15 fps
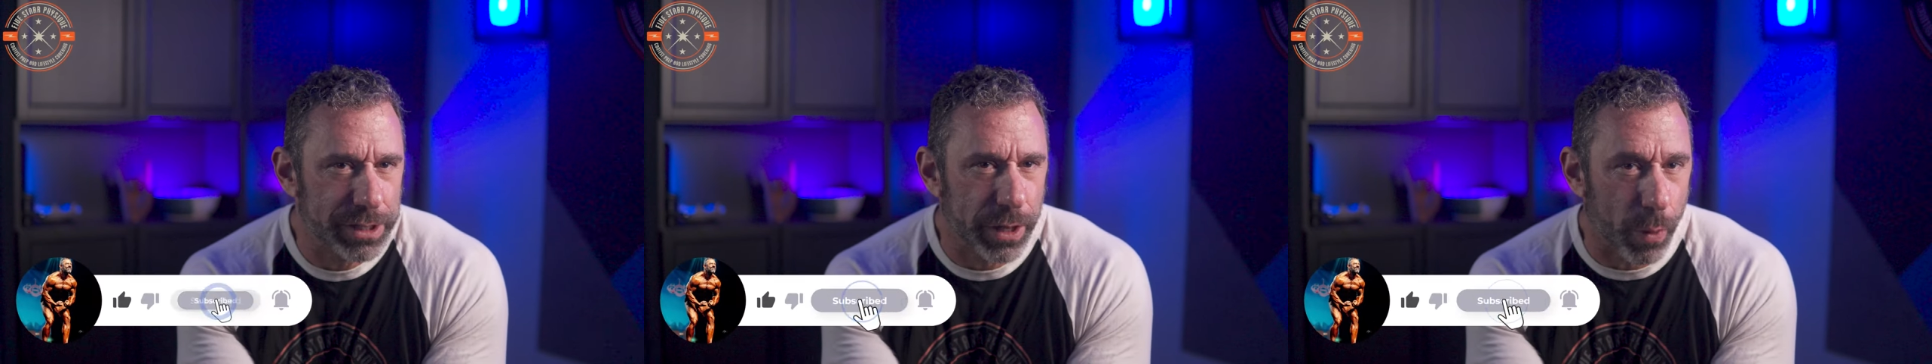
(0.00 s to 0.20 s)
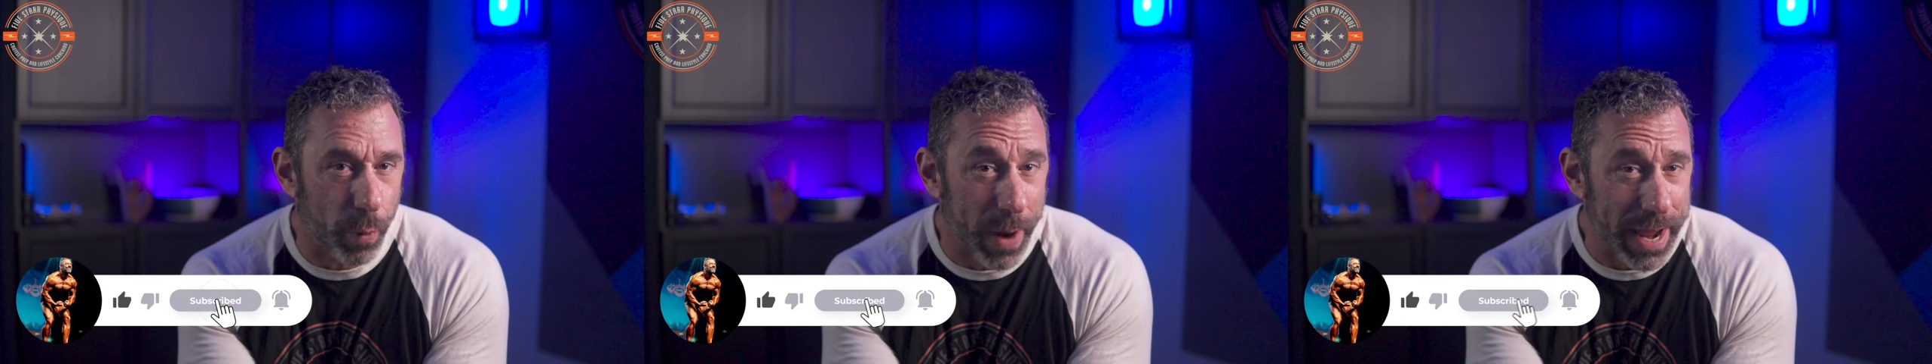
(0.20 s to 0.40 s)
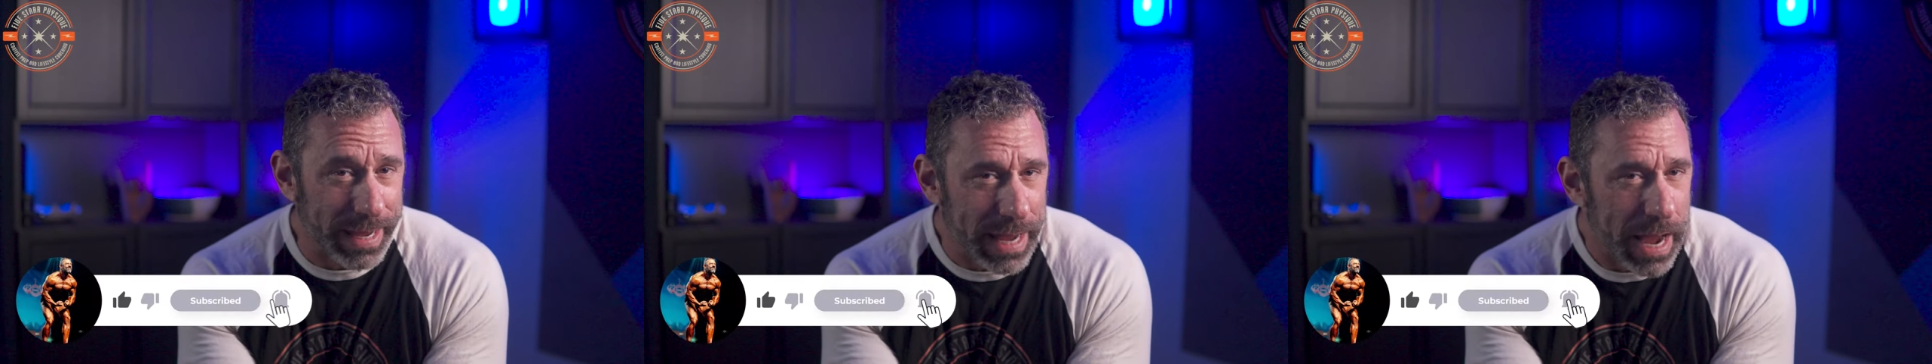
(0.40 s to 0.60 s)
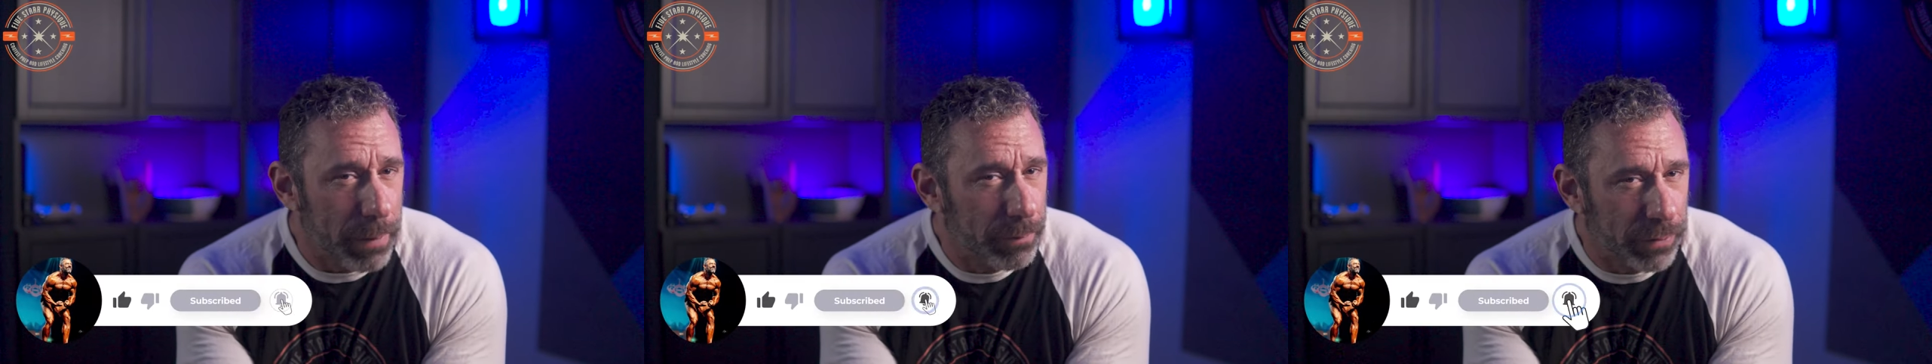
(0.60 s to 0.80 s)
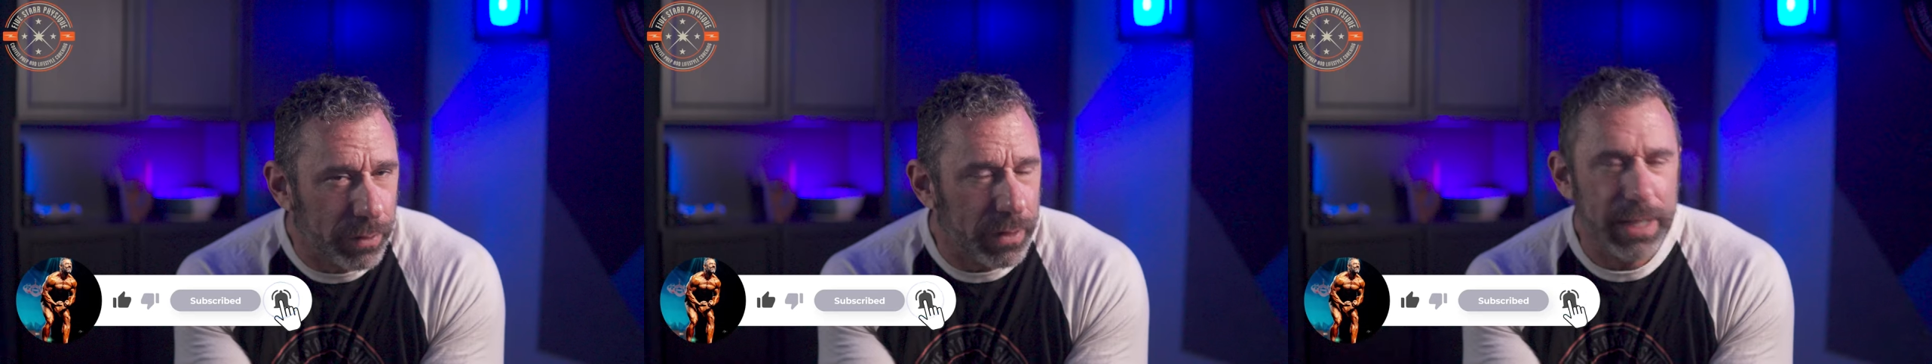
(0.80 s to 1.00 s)
to the weight
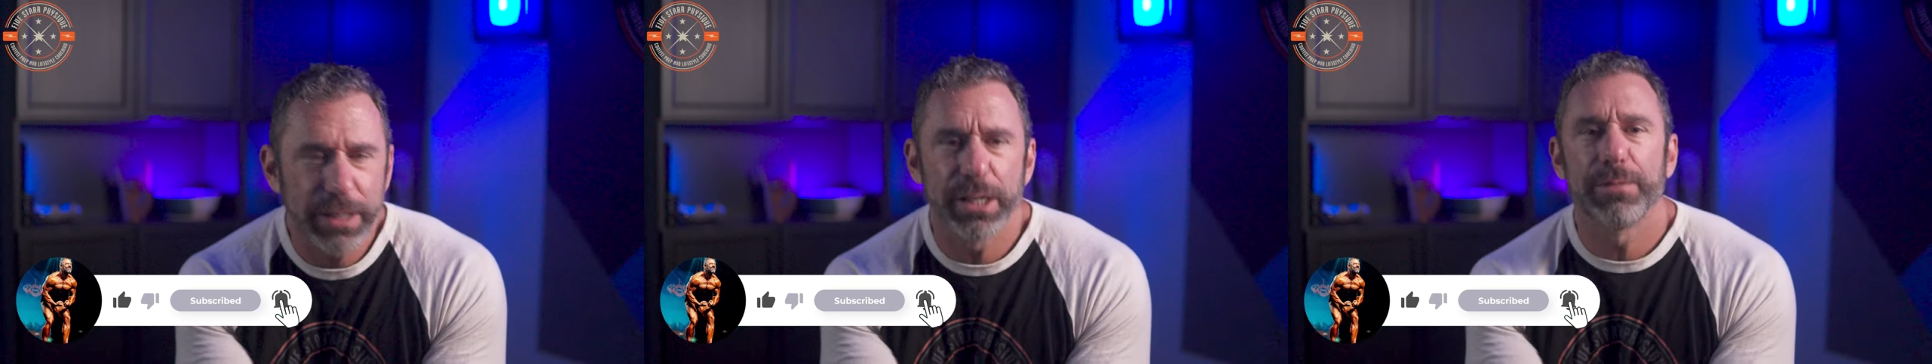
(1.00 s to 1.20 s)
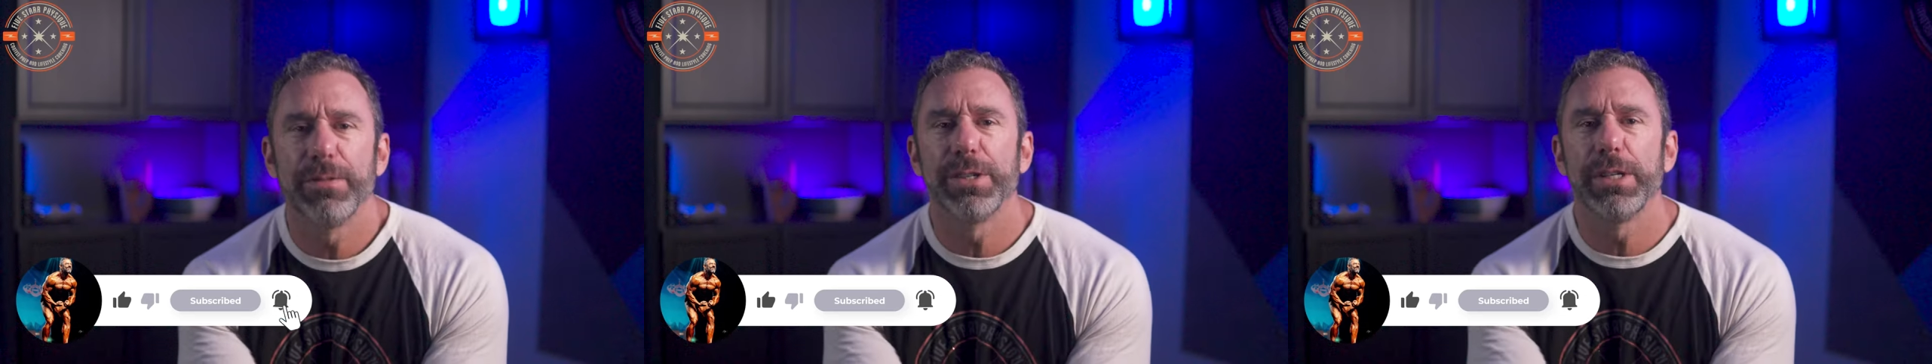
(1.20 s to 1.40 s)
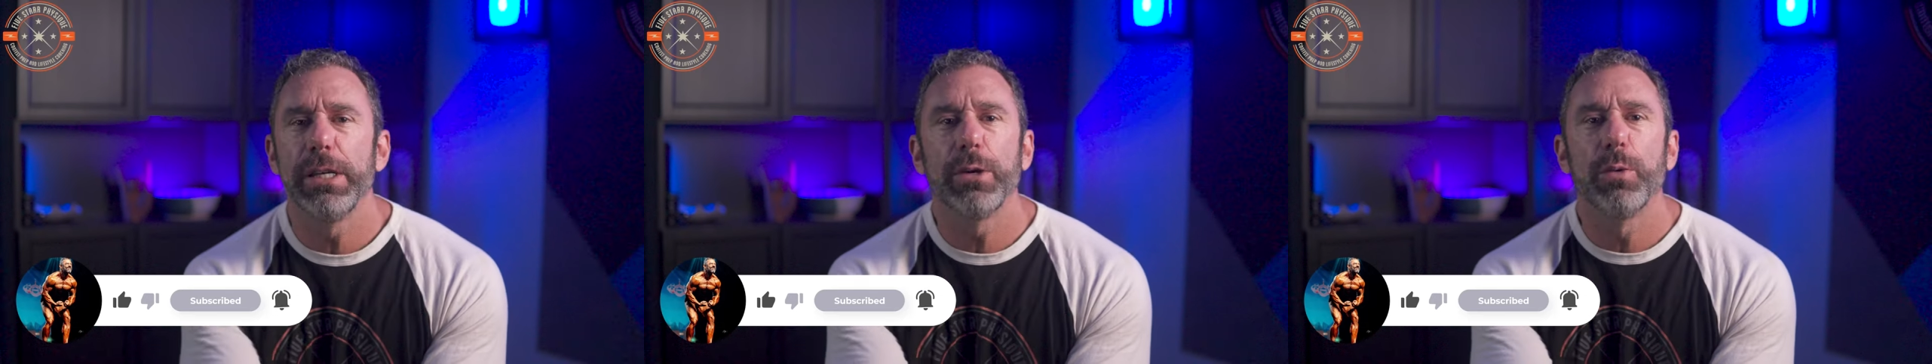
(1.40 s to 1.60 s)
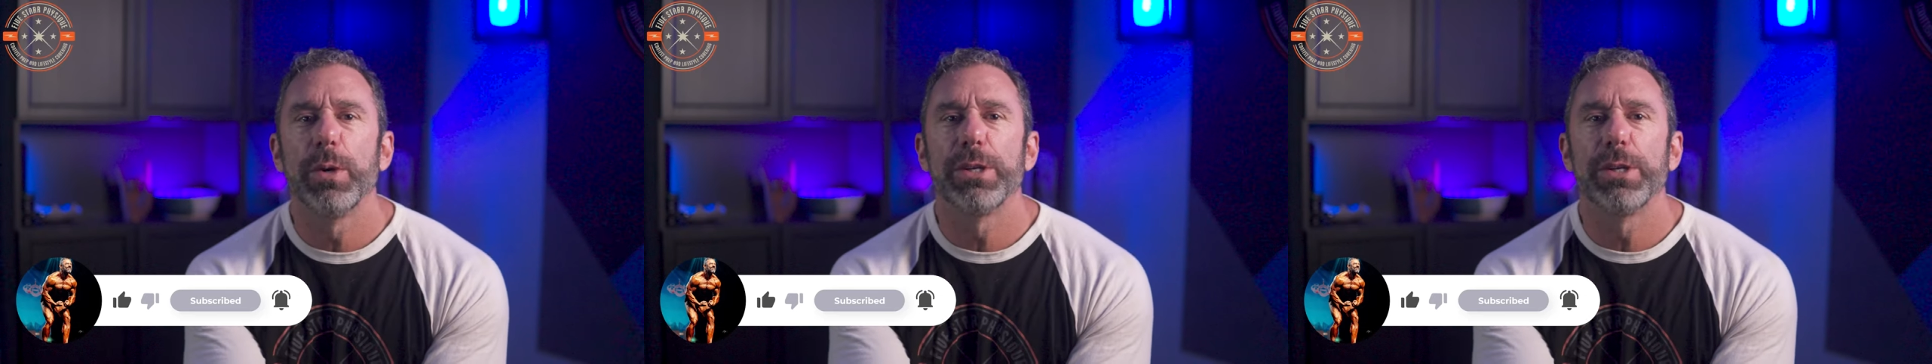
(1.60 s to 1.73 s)
cap for classic physique,